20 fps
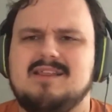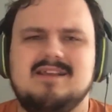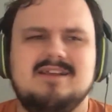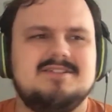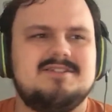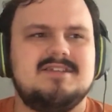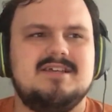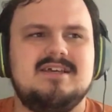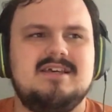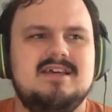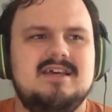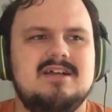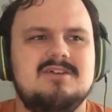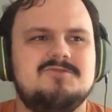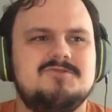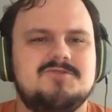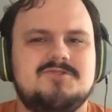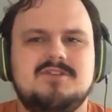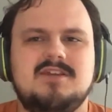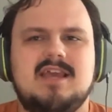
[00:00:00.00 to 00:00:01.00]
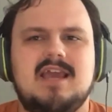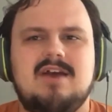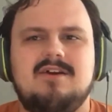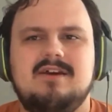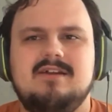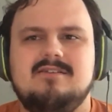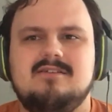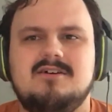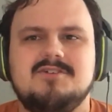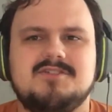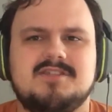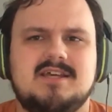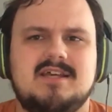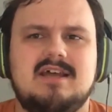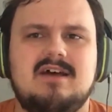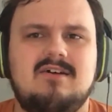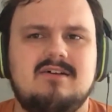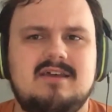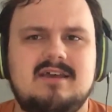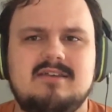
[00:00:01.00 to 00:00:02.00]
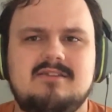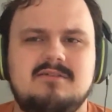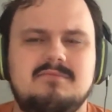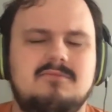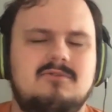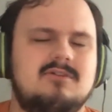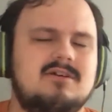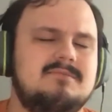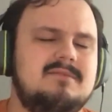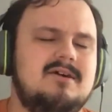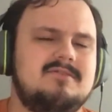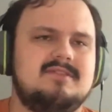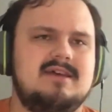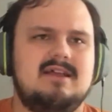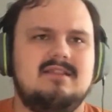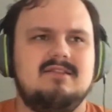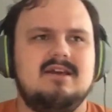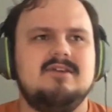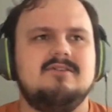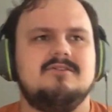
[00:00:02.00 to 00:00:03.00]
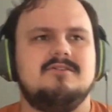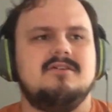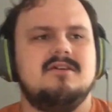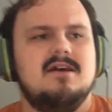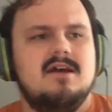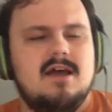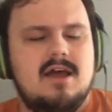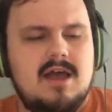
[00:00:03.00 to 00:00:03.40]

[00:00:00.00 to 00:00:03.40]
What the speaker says: And it's interesting how he does that, and I'll get to more about that later.